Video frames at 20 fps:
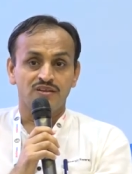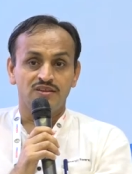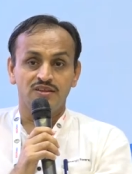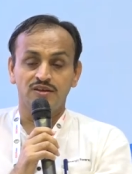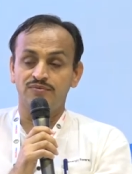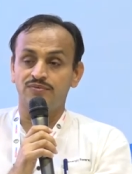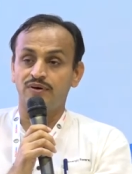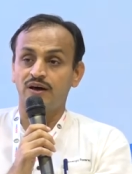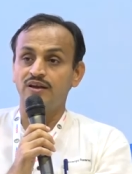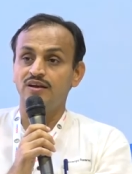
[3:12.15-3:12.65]

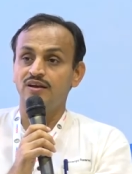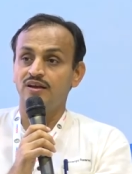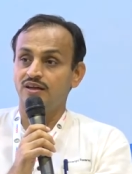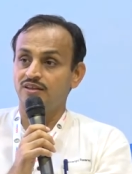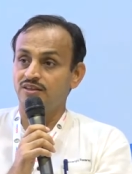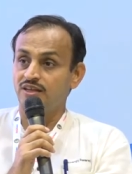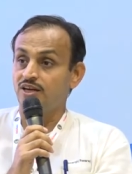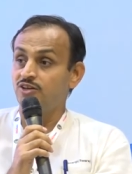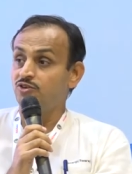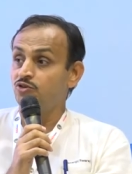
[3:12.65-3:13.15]
the one,
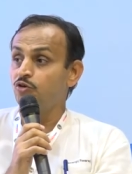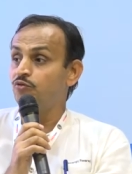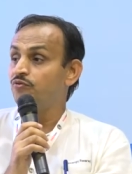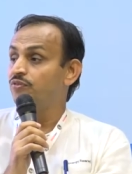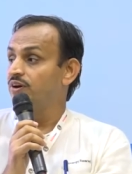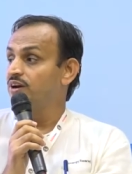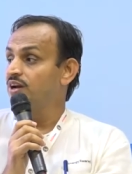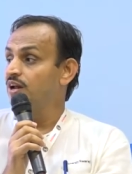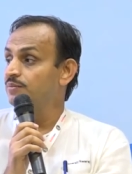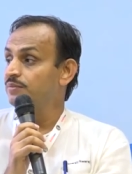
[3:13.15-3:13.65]
there are two
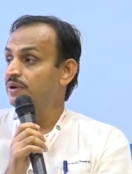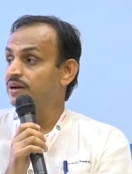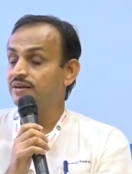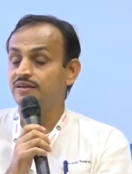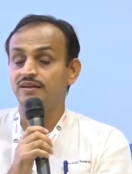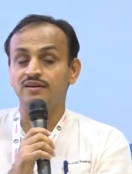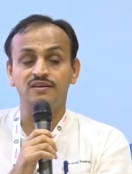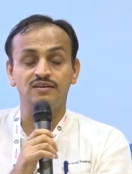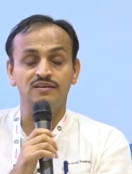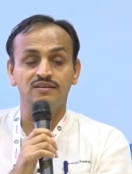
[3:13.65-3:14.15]

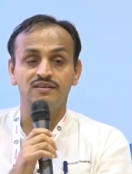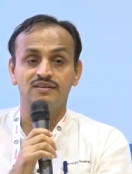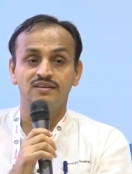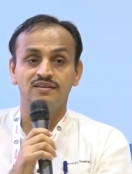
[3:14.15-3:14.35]
fundamental